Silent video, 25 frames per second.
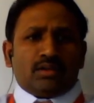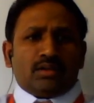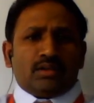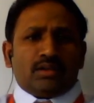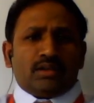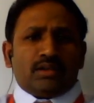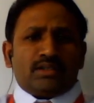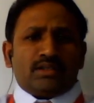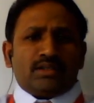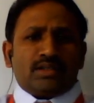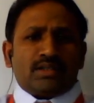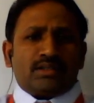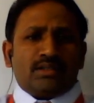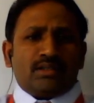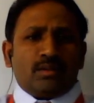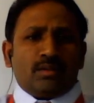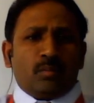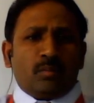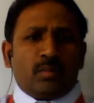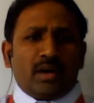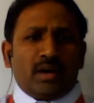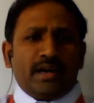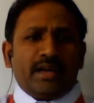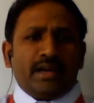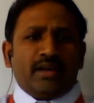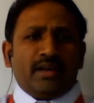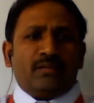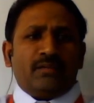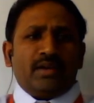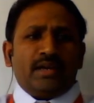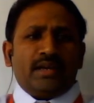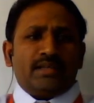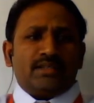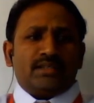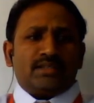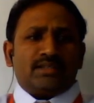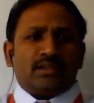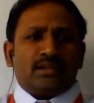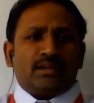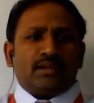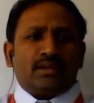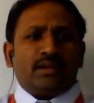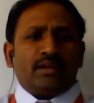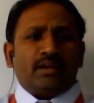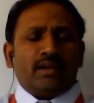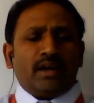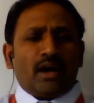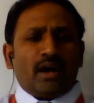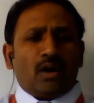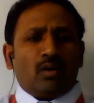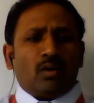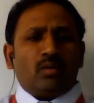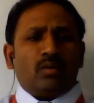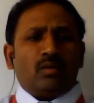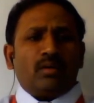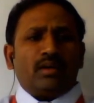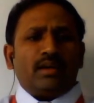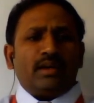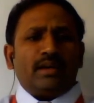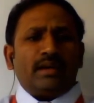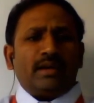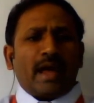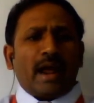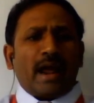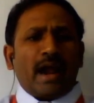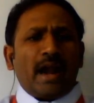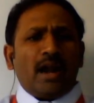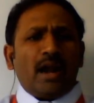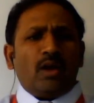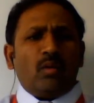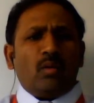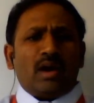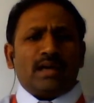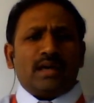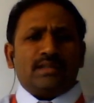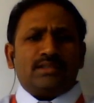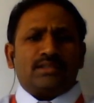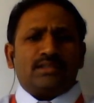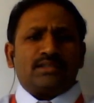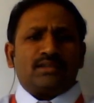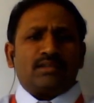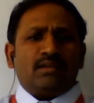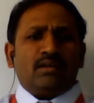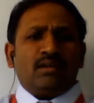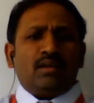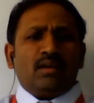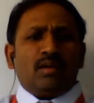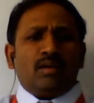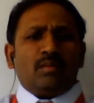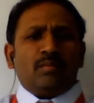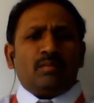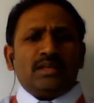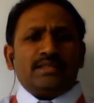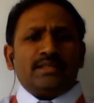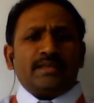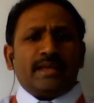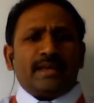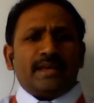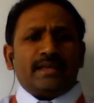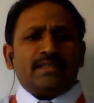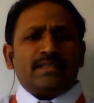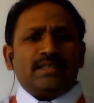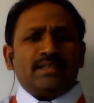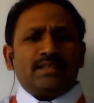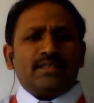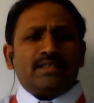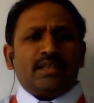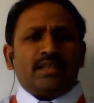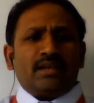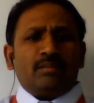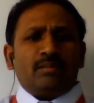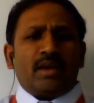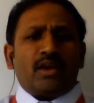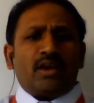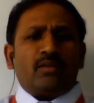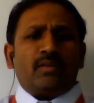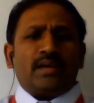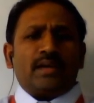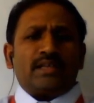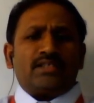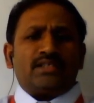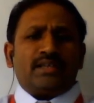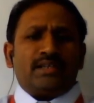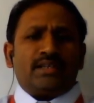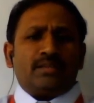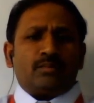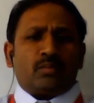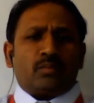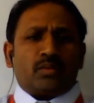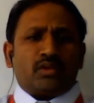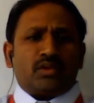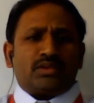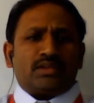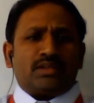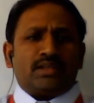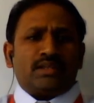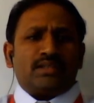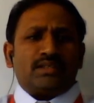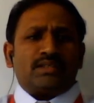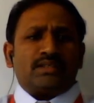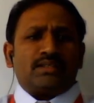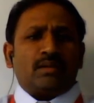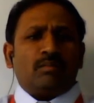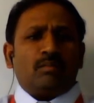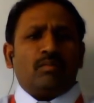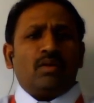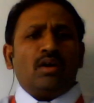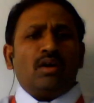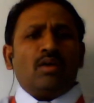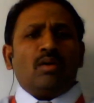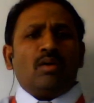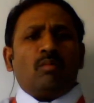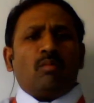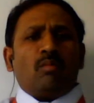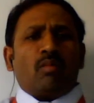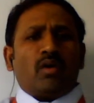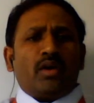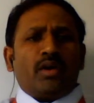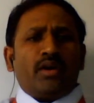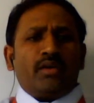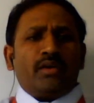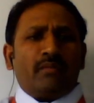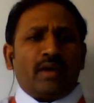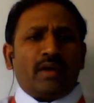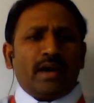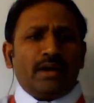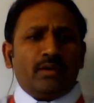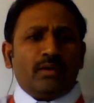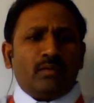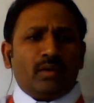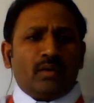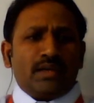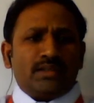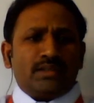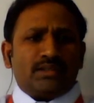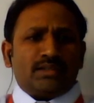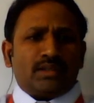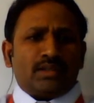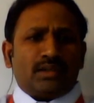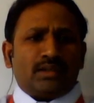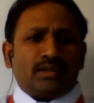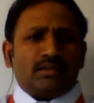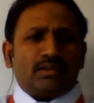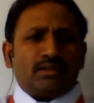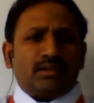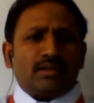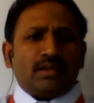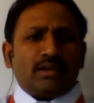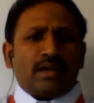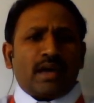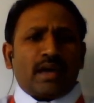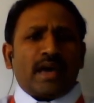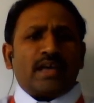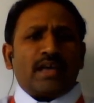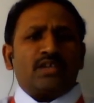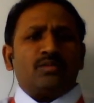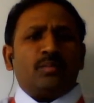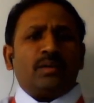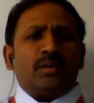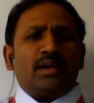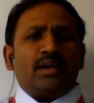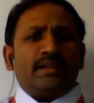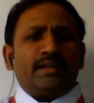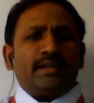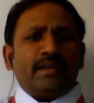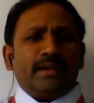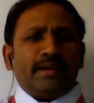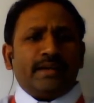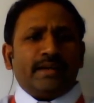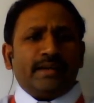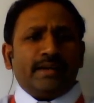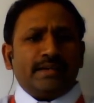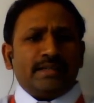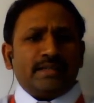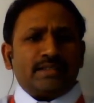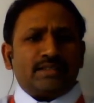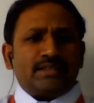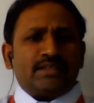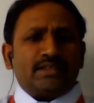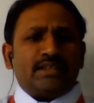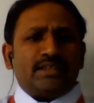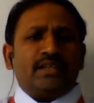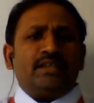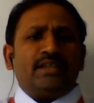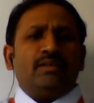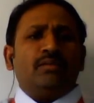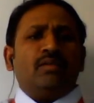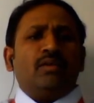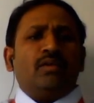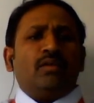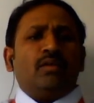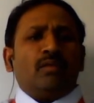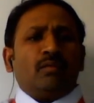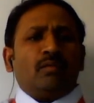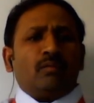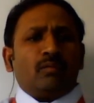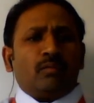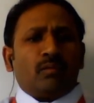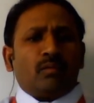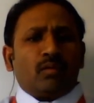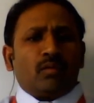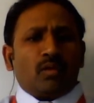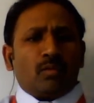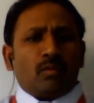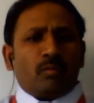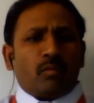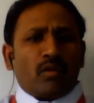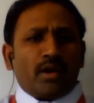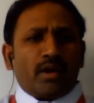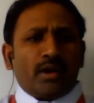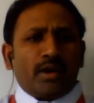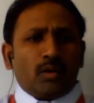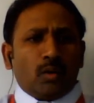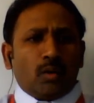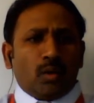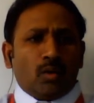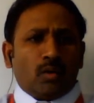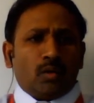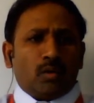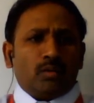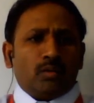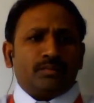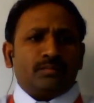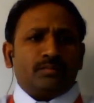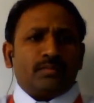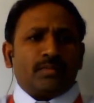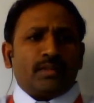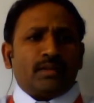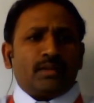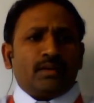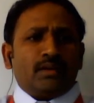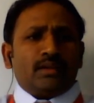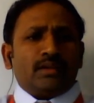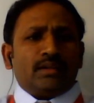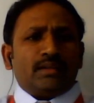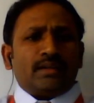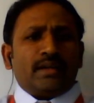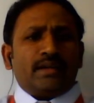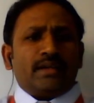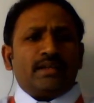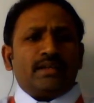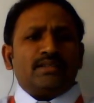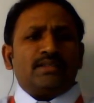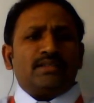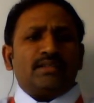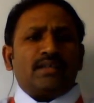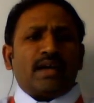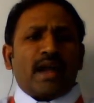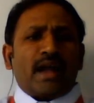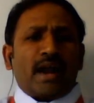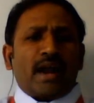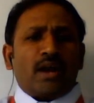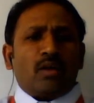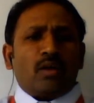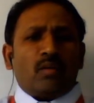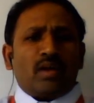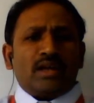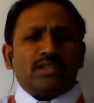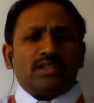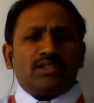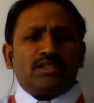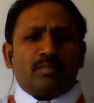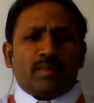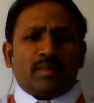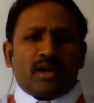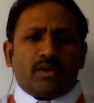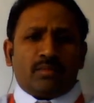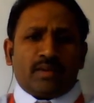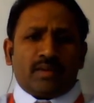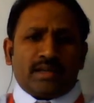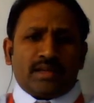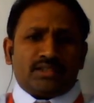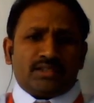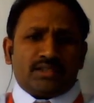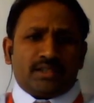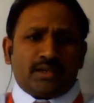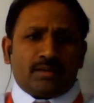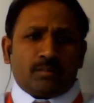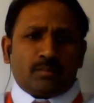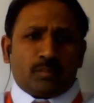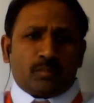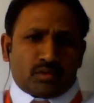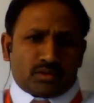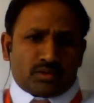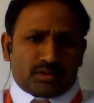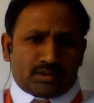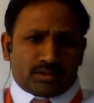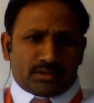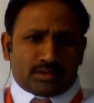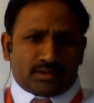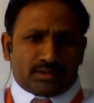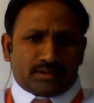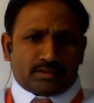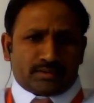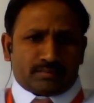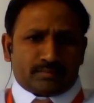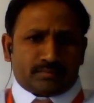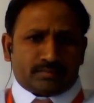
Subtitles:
It's a simple definition. Now advanced means existing manufacturing process, some modified version as per the industry 4.0, that is the advanced manufacturing process.